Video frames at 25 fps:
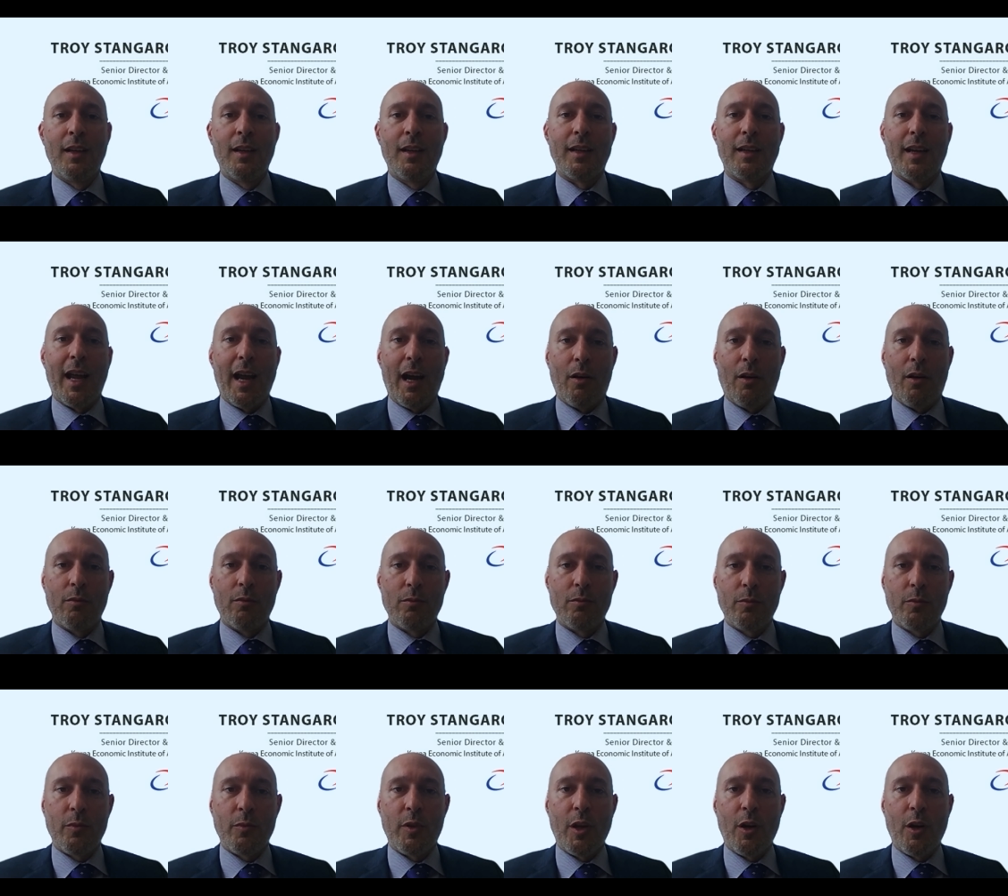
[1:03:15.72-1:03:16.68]
Now,
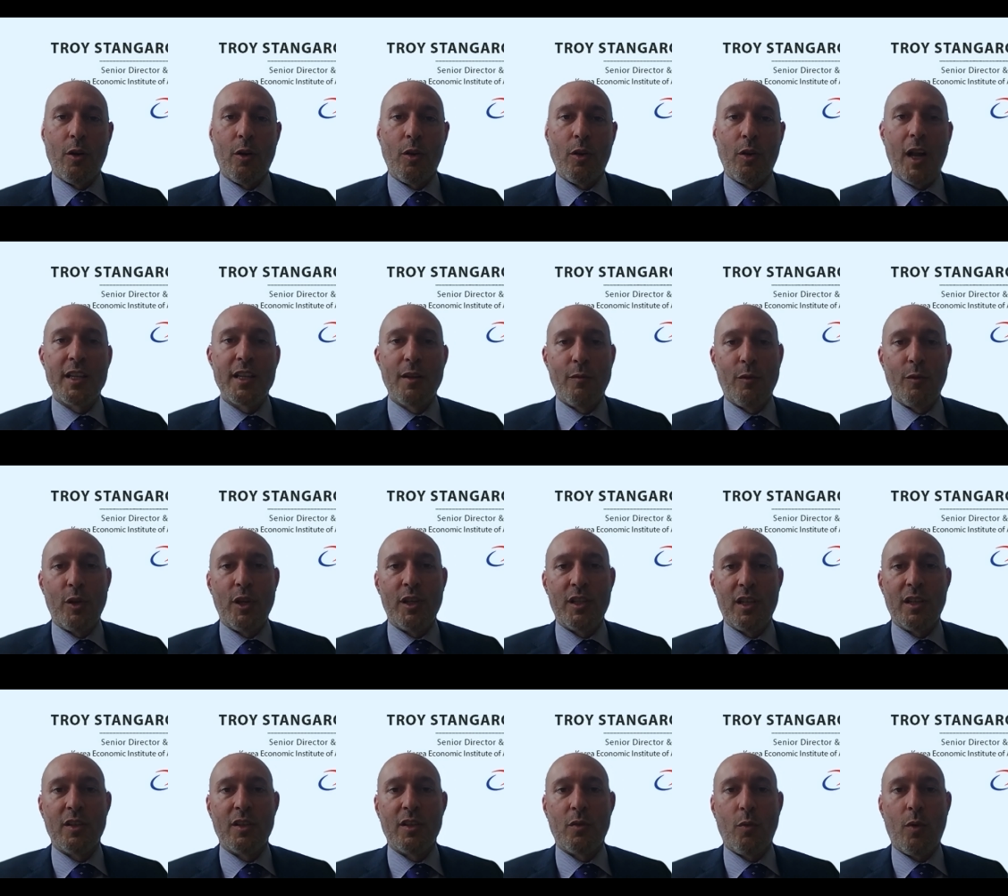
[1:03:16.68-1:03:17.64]
there are lots of
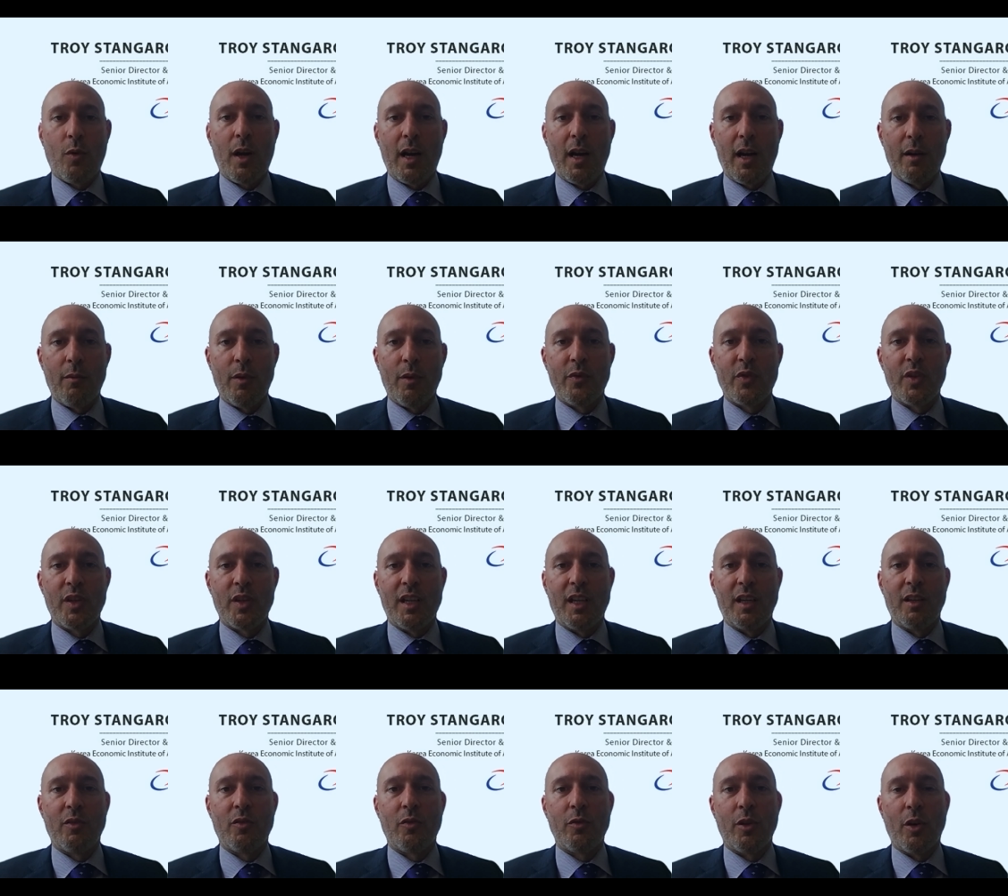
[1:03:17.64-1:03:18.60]
reasons why we've
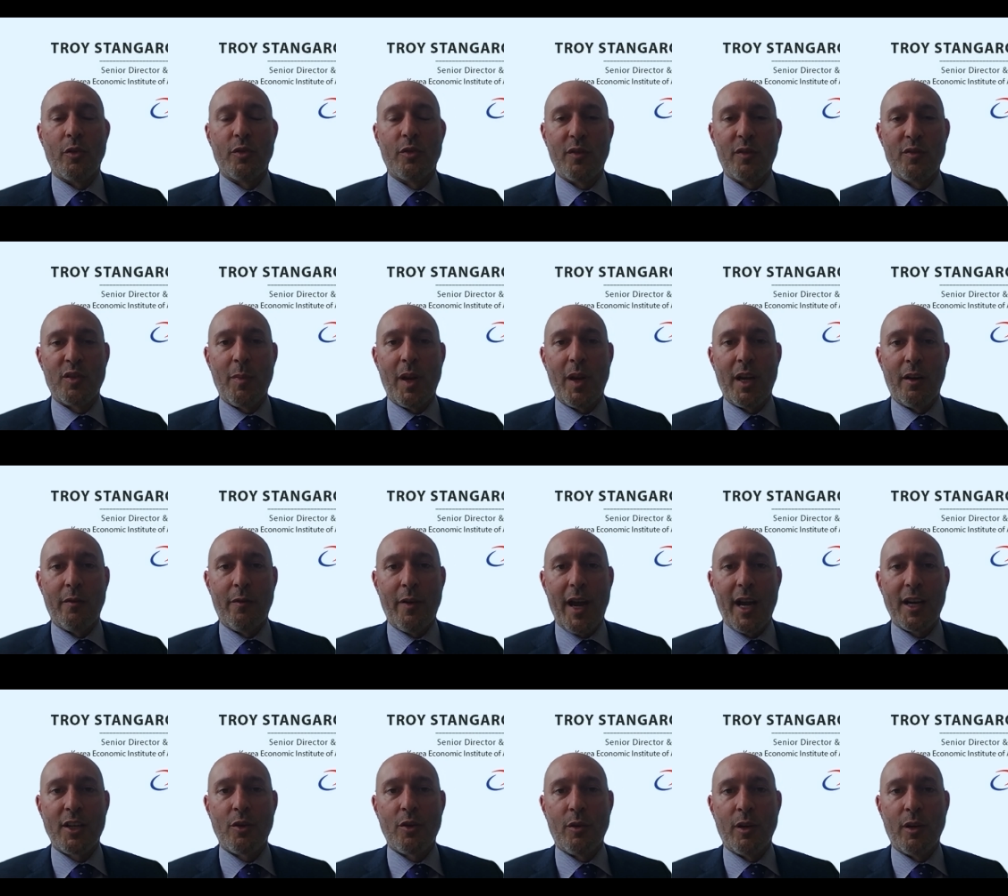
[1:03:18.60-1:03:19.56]
seen, shifts in
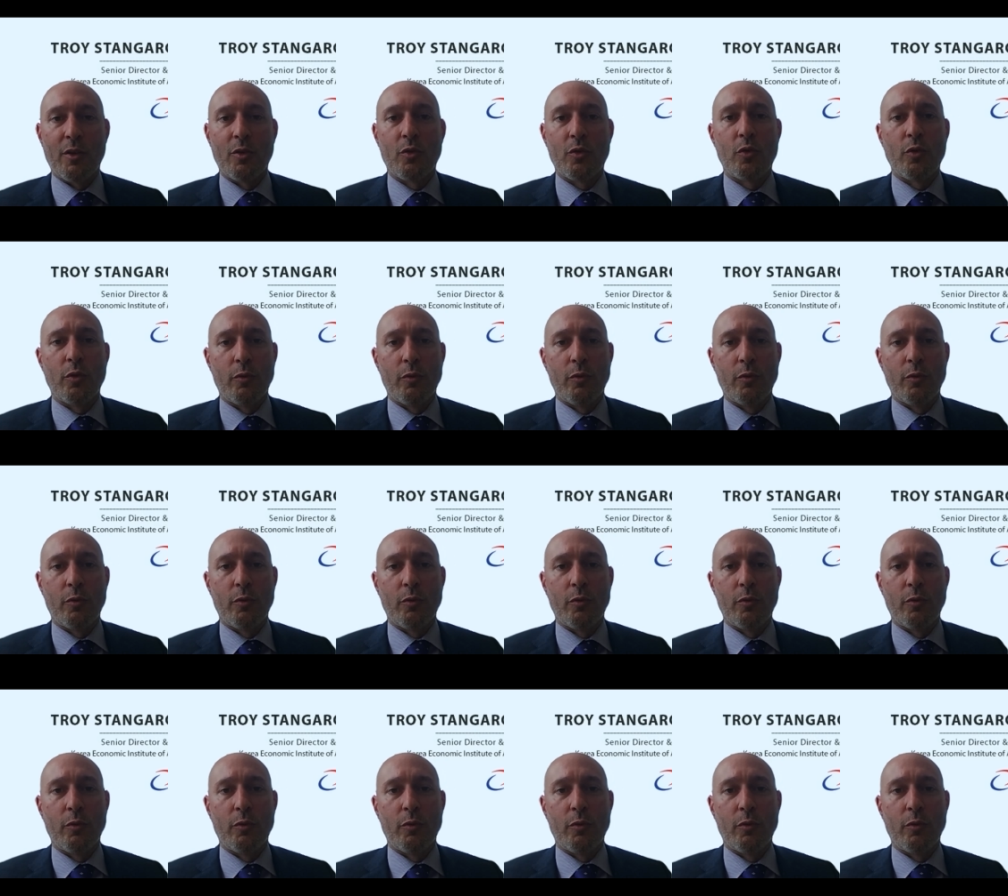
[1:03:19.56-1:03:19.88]
manufacturing.